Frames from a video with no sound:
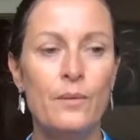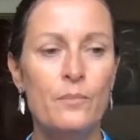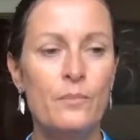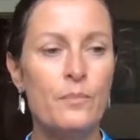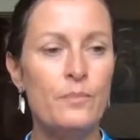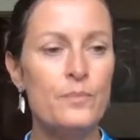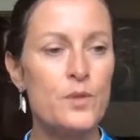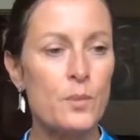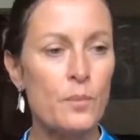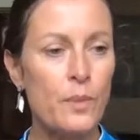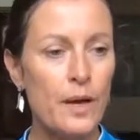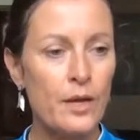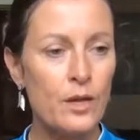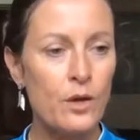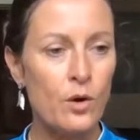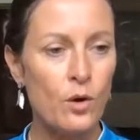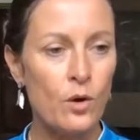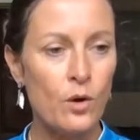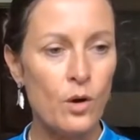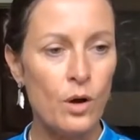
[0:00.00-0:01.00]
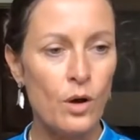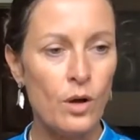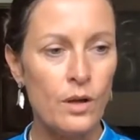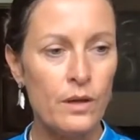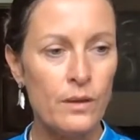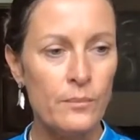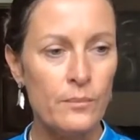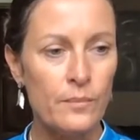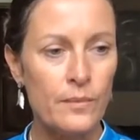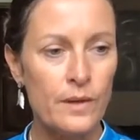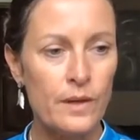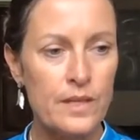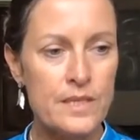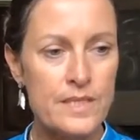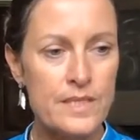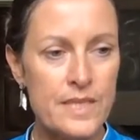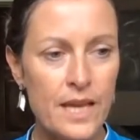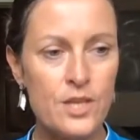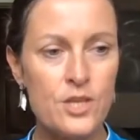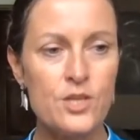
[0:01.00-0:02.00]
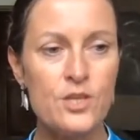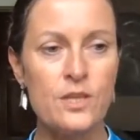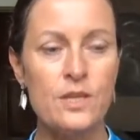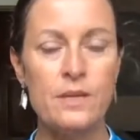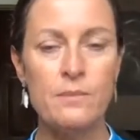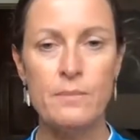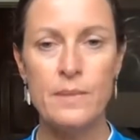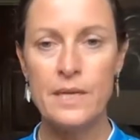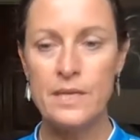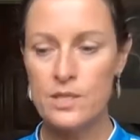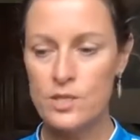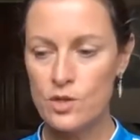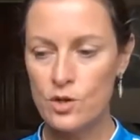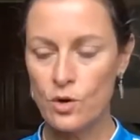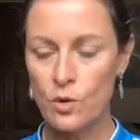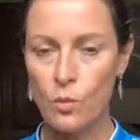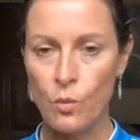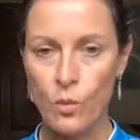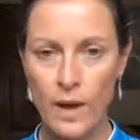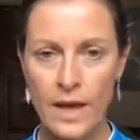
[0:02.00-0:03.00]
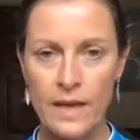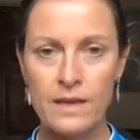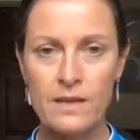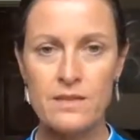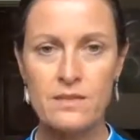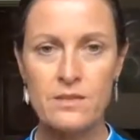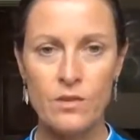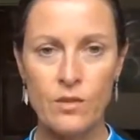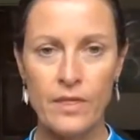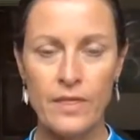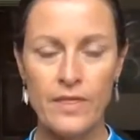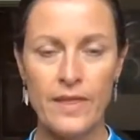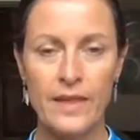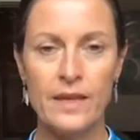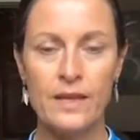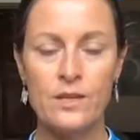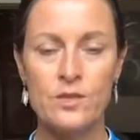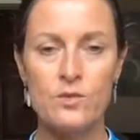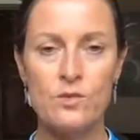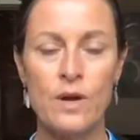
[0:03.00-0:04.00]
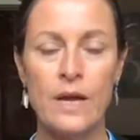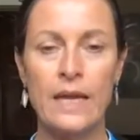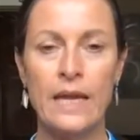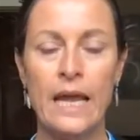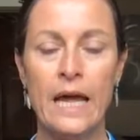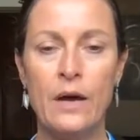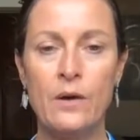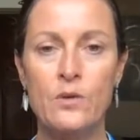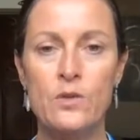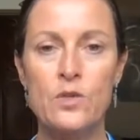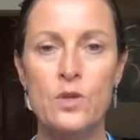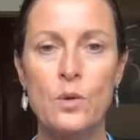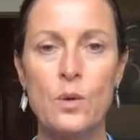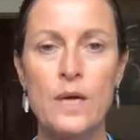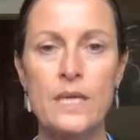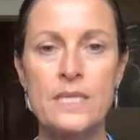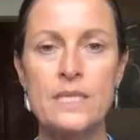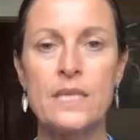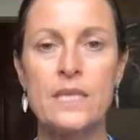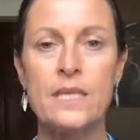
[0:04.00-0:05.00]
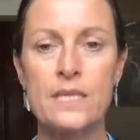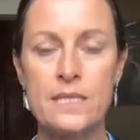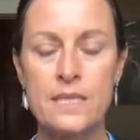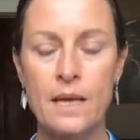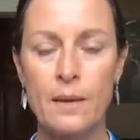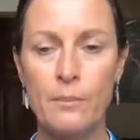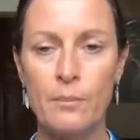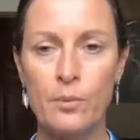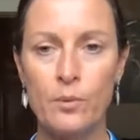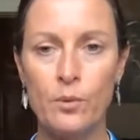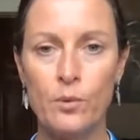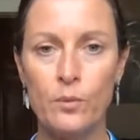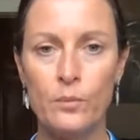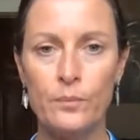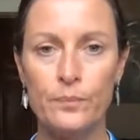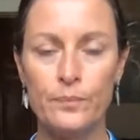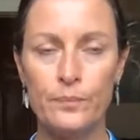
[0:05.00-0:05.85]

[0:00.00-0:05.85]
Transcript: So by your attention, it means your awareness on things right now. So as an example,